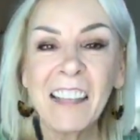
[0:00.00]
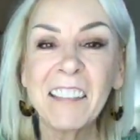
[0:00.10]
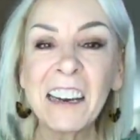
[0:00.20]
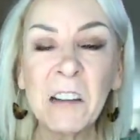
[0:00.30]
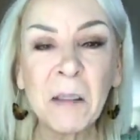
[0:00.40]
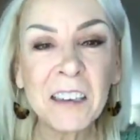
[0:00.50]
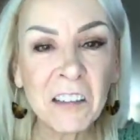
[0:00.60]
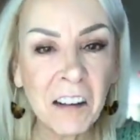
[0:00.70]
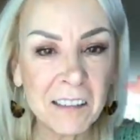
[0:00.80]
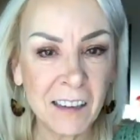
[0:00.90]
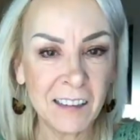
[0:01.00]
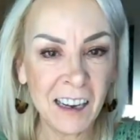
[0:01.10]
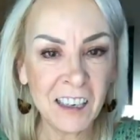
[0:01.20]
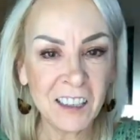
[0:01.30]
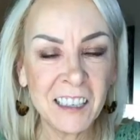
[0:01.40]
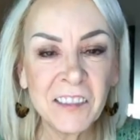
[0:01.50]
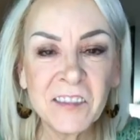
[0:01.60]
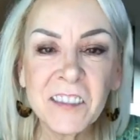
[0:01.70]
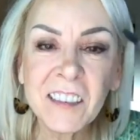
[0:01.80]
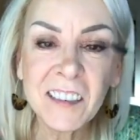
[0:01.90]
And then I went and got a lot
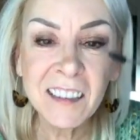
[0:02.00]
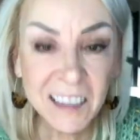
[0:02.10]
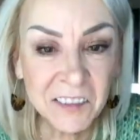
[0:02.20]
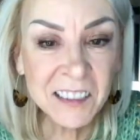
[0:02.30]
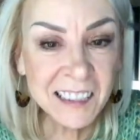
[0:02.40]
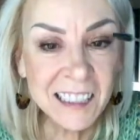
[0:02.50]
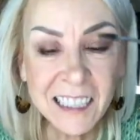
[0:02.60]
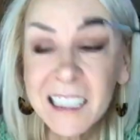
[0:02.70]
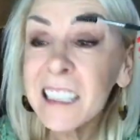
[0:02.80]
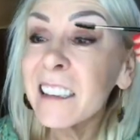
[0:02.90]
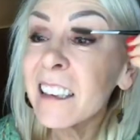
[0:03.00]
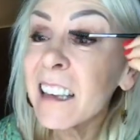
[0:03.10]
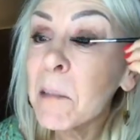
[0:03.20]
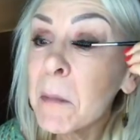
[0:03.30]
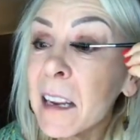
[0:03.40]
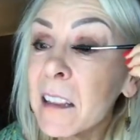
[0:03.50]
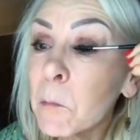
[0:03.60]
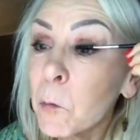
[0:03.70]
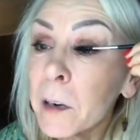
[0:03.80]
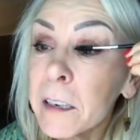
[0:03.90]
lift, lift and tint, and then that made
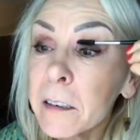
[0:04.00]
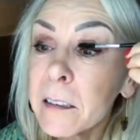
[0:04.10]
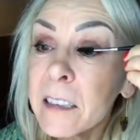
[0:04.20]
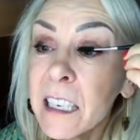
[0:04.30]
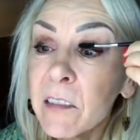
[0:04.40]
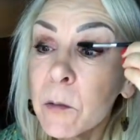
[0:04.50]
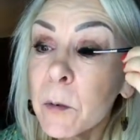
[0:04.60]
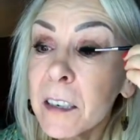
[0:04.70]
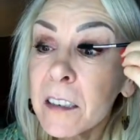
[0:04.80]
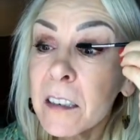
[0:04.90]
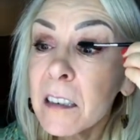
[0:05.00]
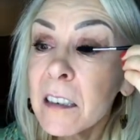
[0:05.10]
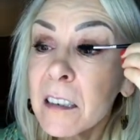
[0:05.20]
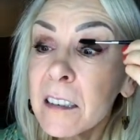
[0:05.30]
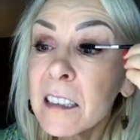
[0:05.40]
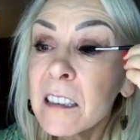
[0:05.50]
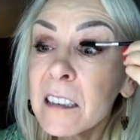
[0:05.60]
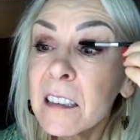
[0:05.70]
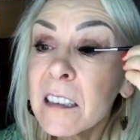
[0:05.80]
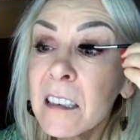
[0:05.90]
them weird, even weirder,
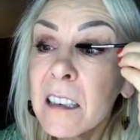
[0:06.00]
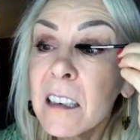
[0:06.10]
didn't?